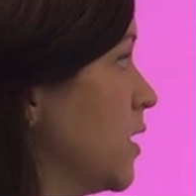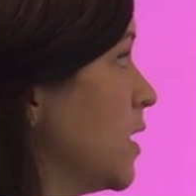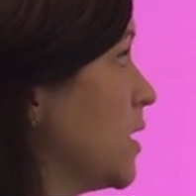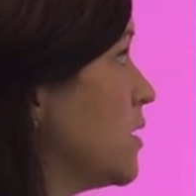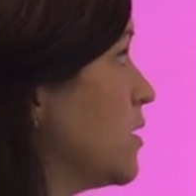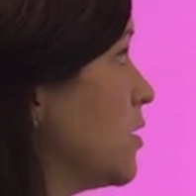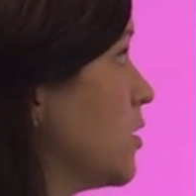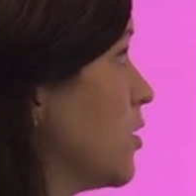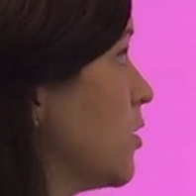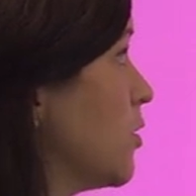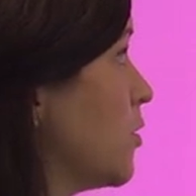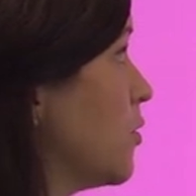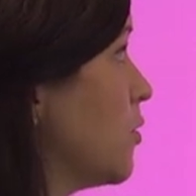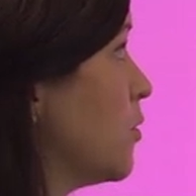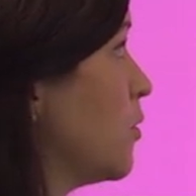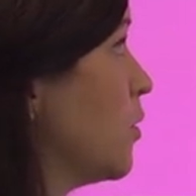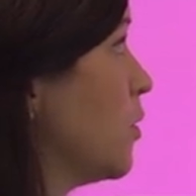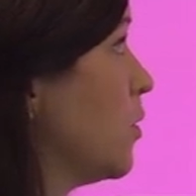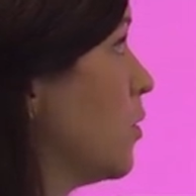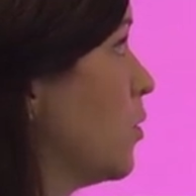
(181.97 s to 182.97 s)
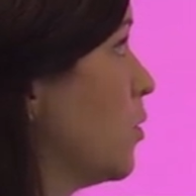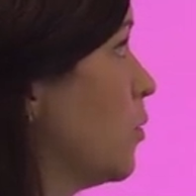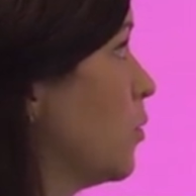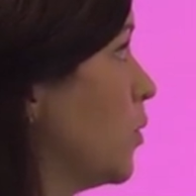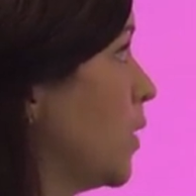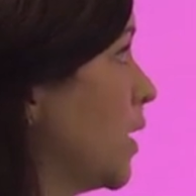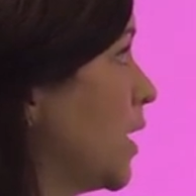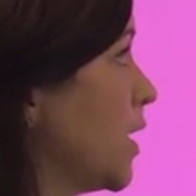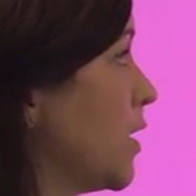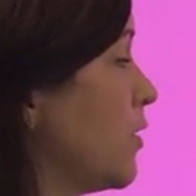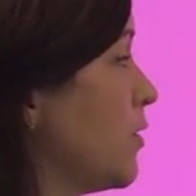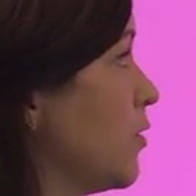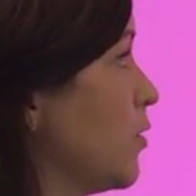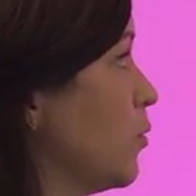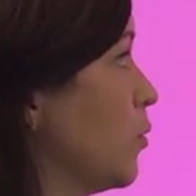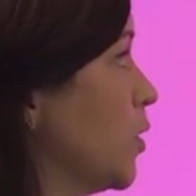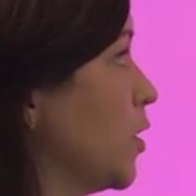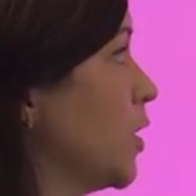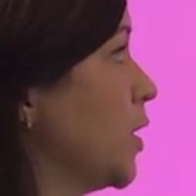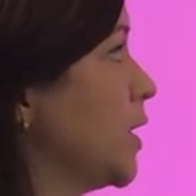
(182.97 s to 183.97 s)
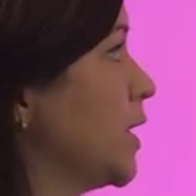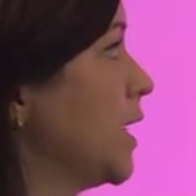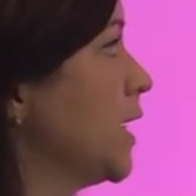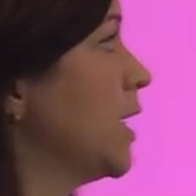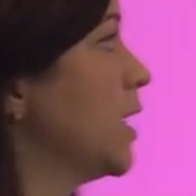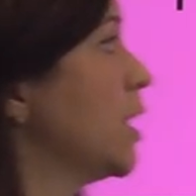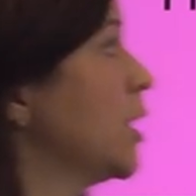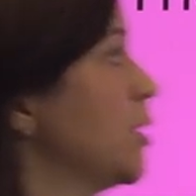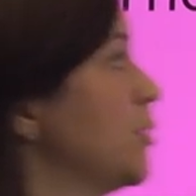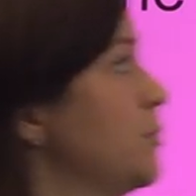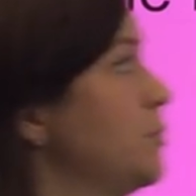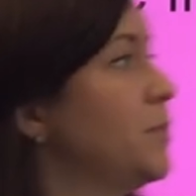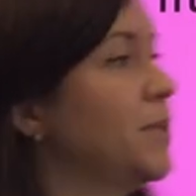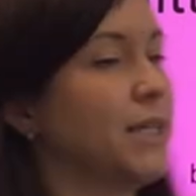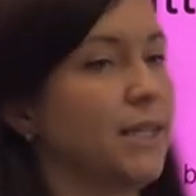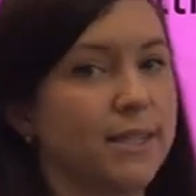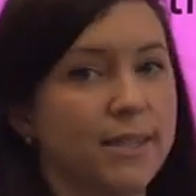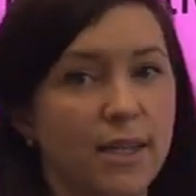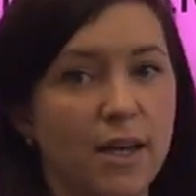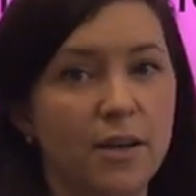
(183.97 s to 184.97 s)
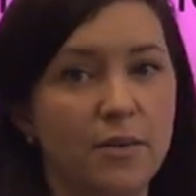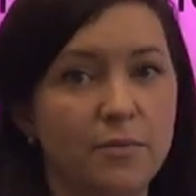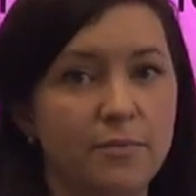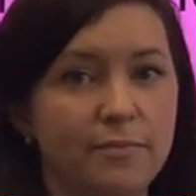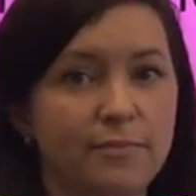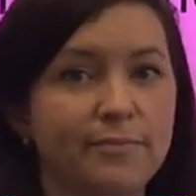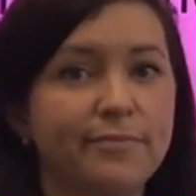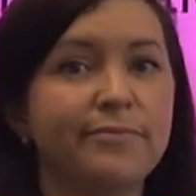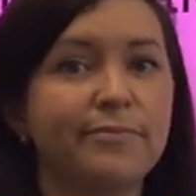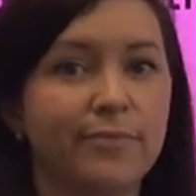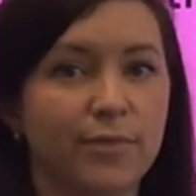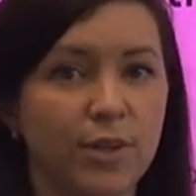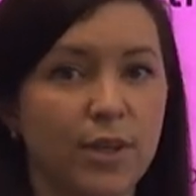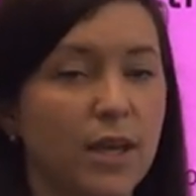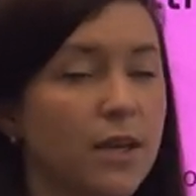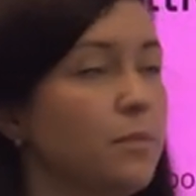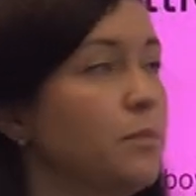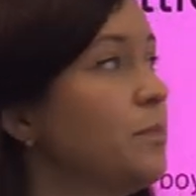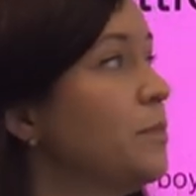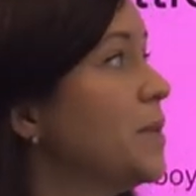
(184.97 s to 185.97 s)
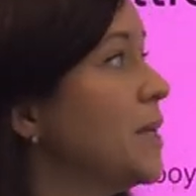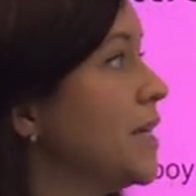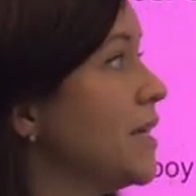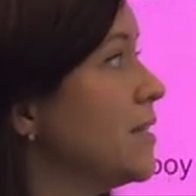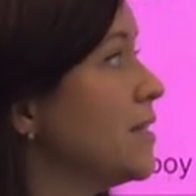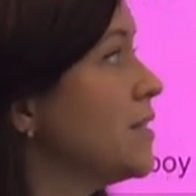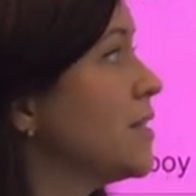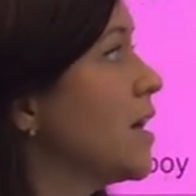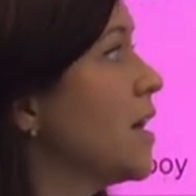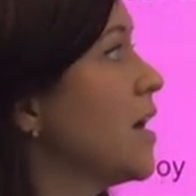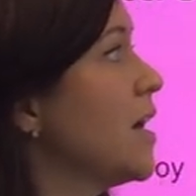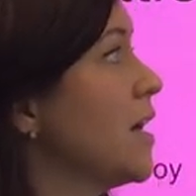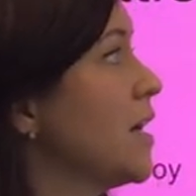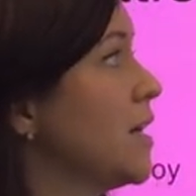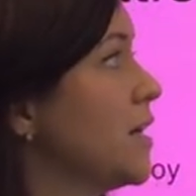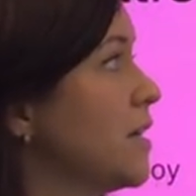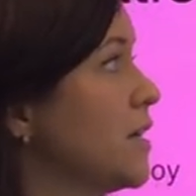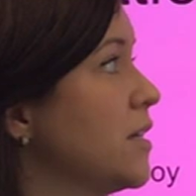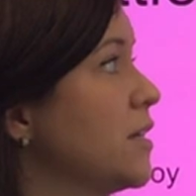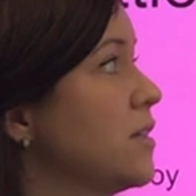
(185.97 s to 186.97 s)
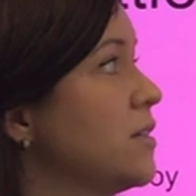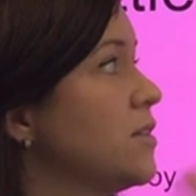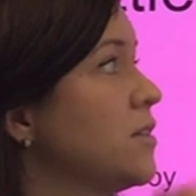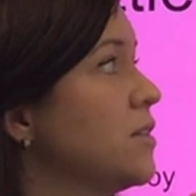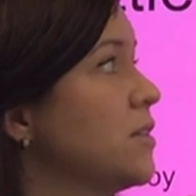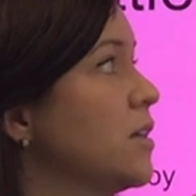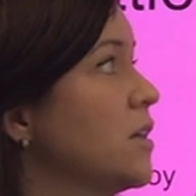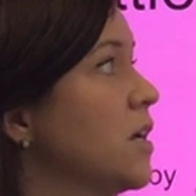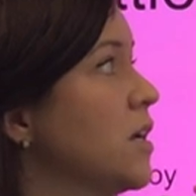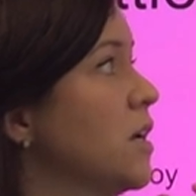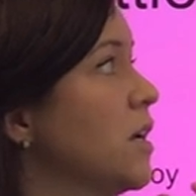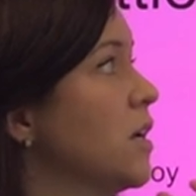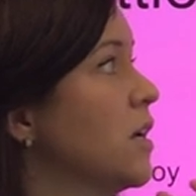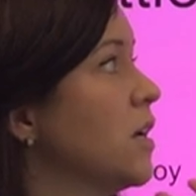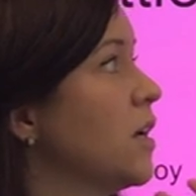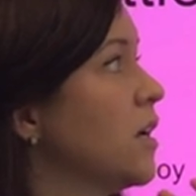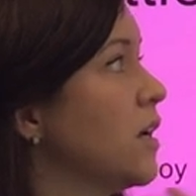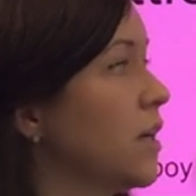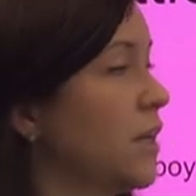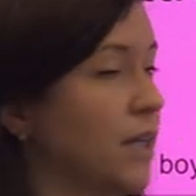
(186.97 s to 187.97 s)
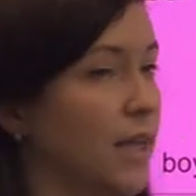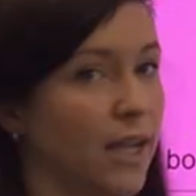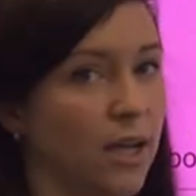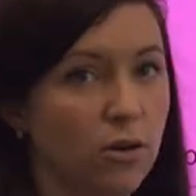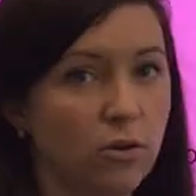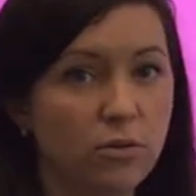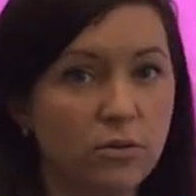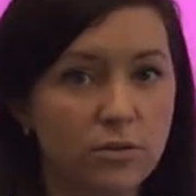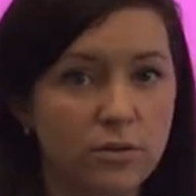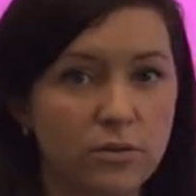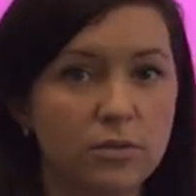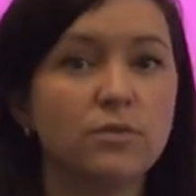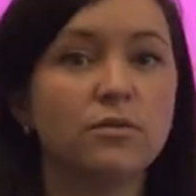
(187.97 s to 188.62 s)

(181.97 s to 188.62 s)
Let's go with the word pizza. Okay, pizza is a noun.